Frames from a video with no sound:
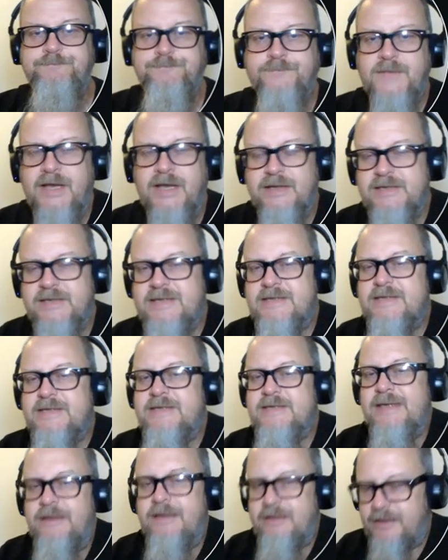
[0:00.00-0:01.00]
And this is a
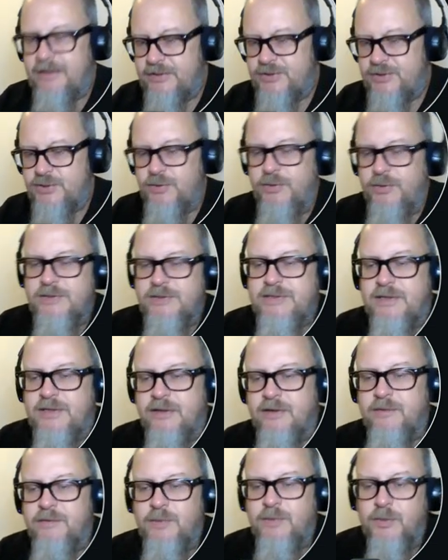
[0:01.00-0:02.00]
skill, and I'll show you the skill
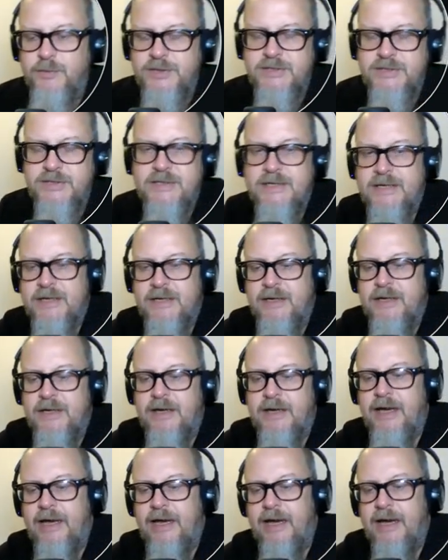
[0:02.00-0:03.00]
in a moment.
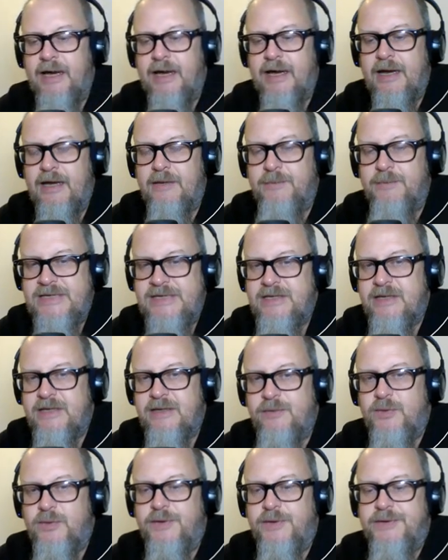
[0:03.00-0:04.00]
And basically
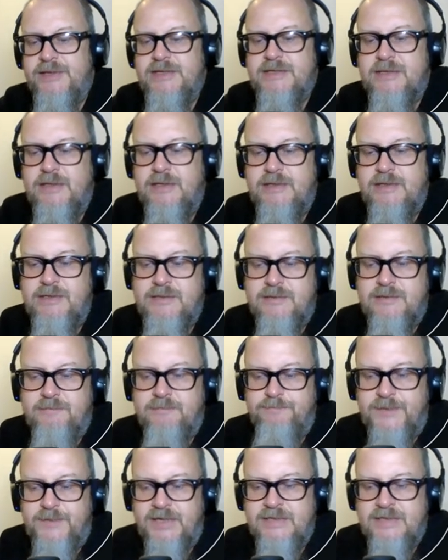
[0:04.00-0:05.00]
what this does
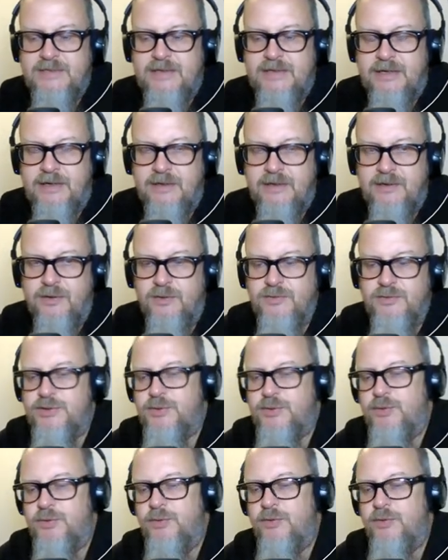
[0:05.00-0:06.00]
is that it goes
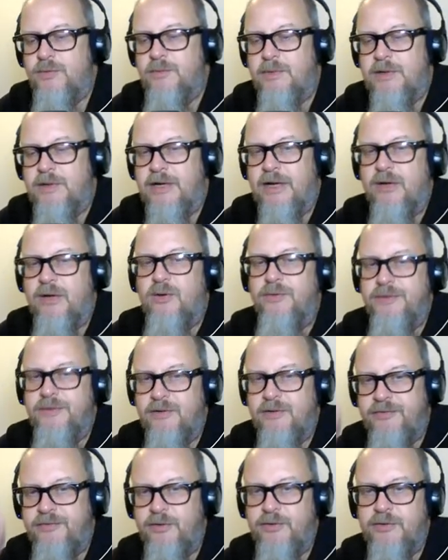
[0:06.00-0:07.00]
through my content
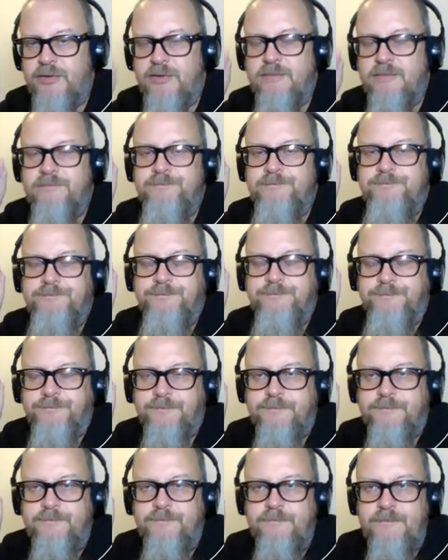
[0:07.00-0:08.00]
folder,
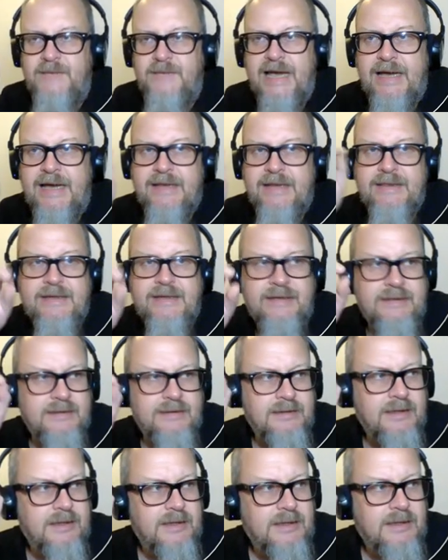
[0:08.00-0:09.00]
and
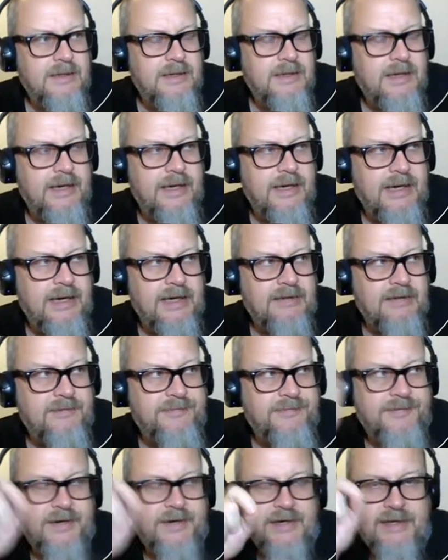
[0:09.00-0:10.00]
then it
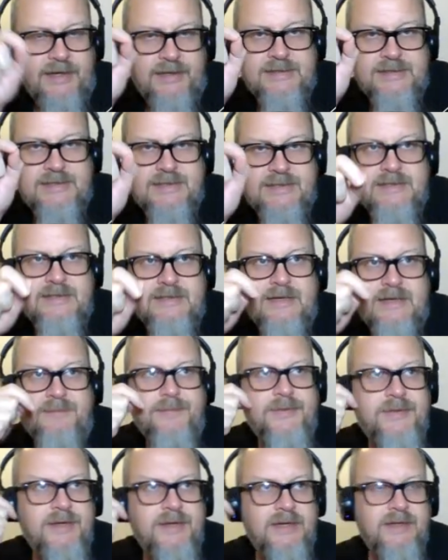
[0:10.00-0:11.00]
finds
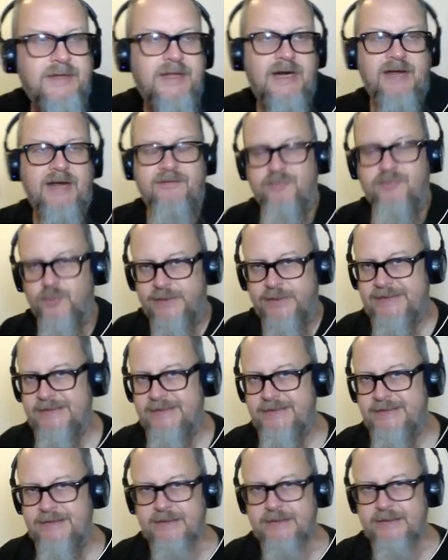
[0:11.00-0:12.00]
something that I've
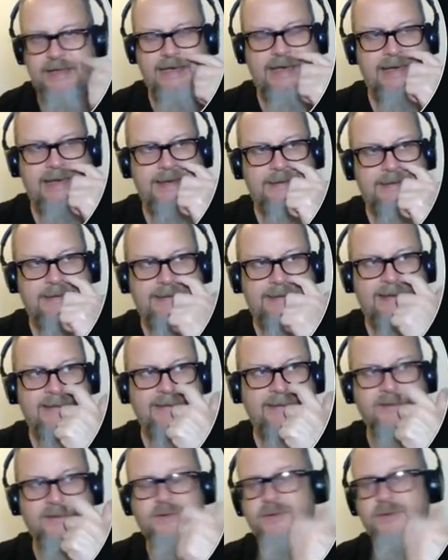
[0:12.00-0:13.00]
written, and then
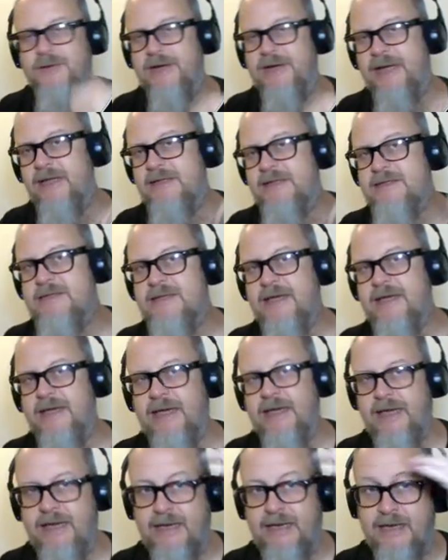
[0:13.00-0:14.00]
it creates
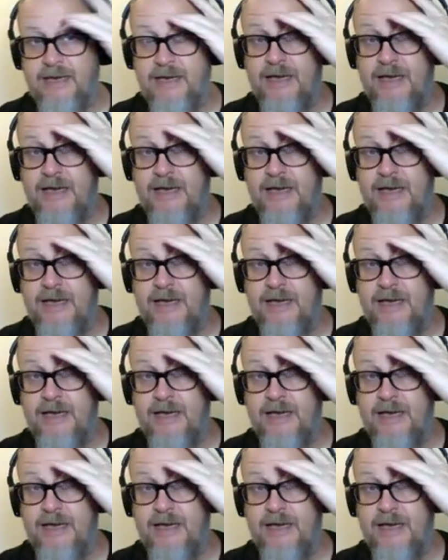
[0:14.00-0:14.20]
a